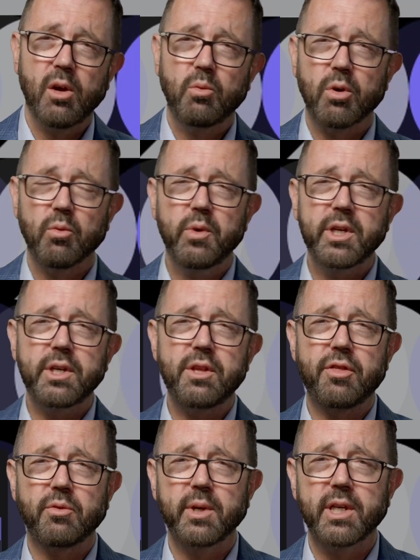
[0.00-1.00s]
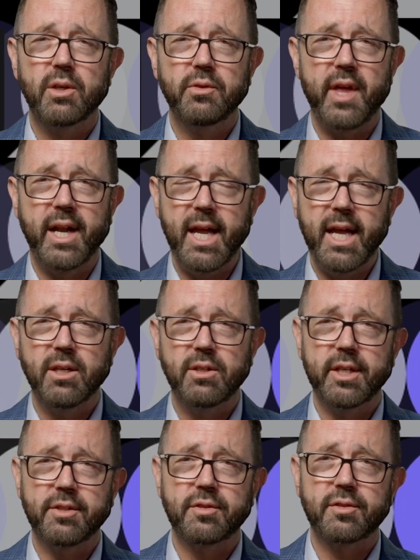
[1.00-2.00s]
We're really thrilled that
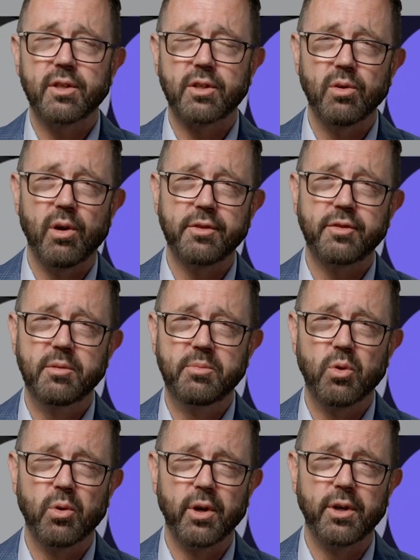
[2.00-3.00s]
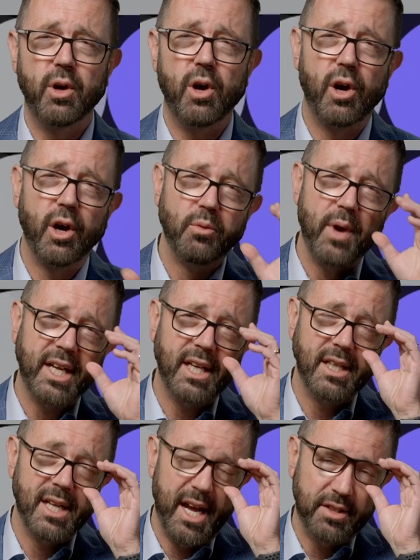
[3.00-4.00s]
analysts across the board are
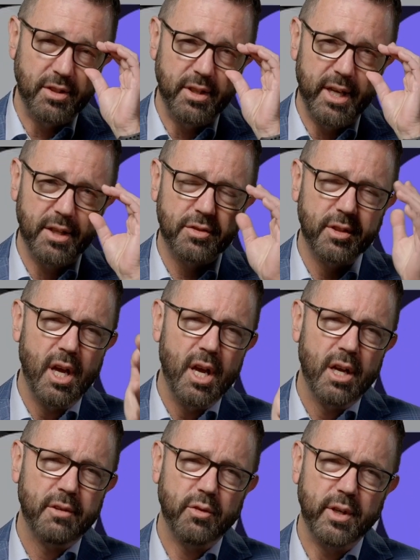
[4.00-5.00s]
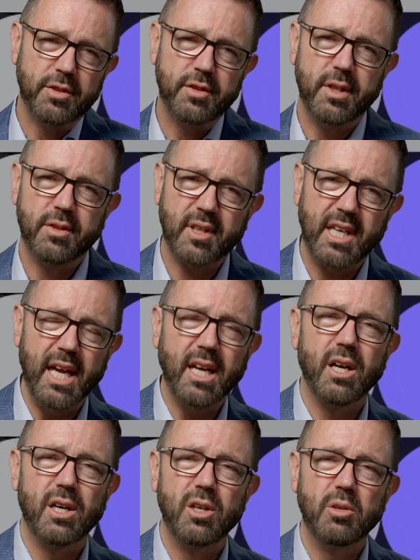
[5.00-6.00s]
recognizing this for instance,
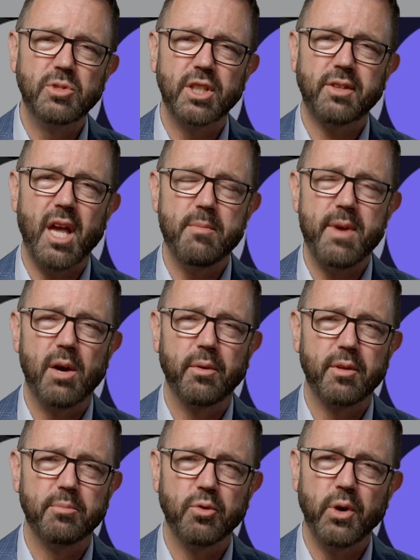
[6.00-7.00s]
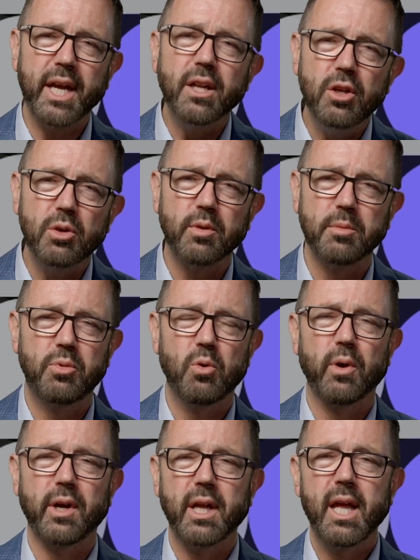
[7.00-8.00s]
GigaOM just came out with a brand new
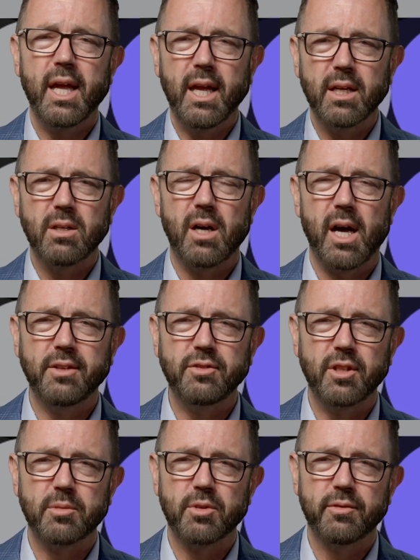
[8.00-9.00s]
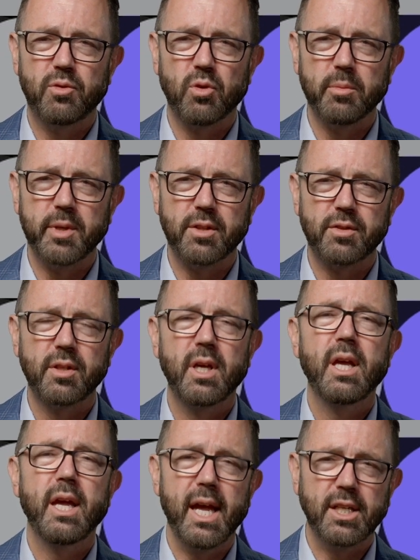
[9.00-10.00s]
report analyzing the performance
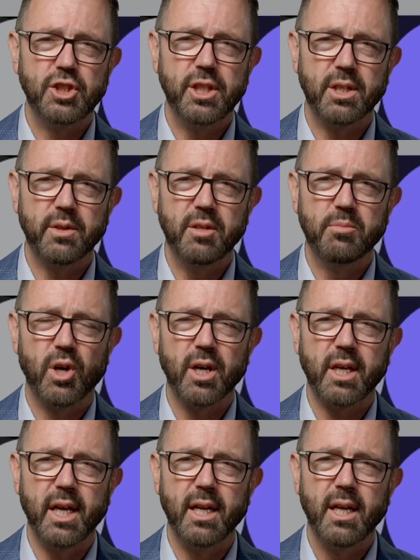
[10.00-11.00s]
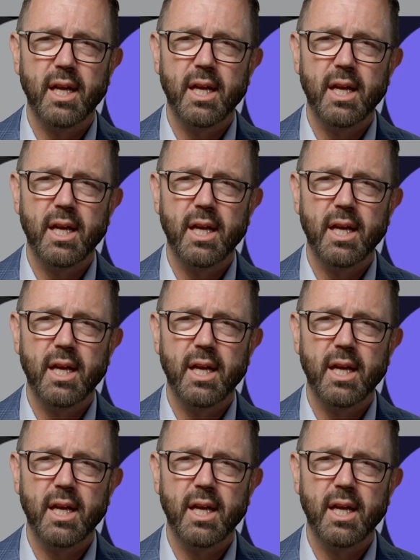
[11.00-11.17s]
engineering market,